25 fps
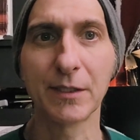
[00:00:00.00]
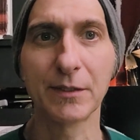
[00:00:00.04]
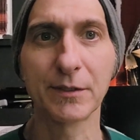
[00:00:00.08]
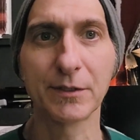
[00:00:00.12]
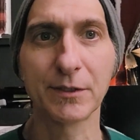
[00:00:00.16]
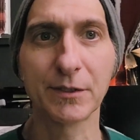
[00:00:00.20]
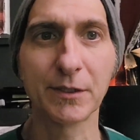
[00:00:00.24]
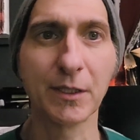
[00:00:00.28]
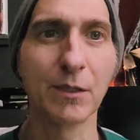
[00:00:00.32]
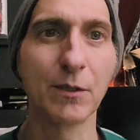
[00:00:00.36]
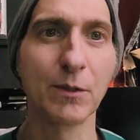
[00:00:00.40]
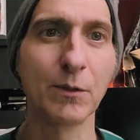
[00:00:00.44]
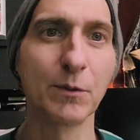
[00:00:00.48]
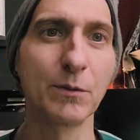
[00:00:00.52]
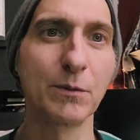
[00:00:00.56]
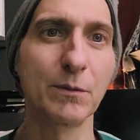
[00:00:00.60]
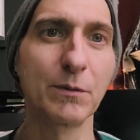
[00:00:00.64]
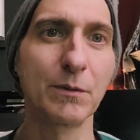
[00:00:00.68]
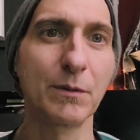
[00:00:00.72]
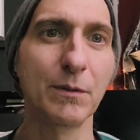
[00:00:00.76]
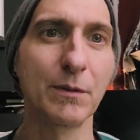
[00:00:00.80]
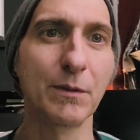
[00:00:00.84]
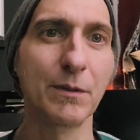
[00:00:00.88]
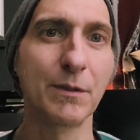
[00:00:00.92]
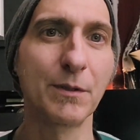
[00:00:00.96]
so
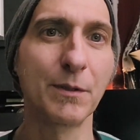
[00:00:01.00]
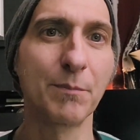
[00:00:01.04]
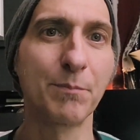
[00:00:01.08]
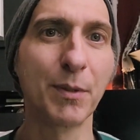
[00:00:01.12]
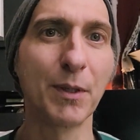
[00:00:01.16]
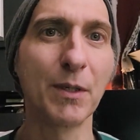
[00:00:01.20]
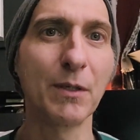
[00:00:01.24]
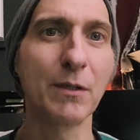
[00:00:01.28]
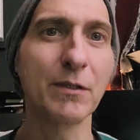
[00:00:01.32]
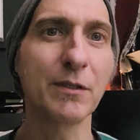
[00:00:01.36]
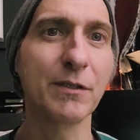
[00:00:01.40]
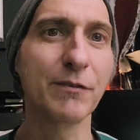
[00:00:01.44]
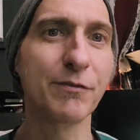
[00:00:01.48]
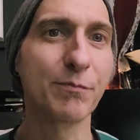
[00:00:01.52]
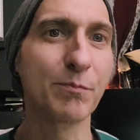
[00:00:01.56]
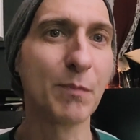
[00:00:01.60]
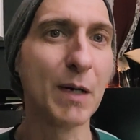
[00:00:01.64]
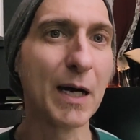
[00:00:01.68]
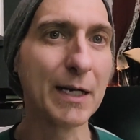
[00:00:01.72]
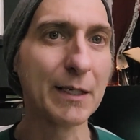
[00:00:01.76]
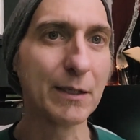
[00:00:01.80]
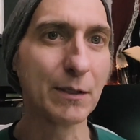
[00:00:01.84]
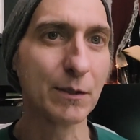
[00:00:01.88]
the bulk of my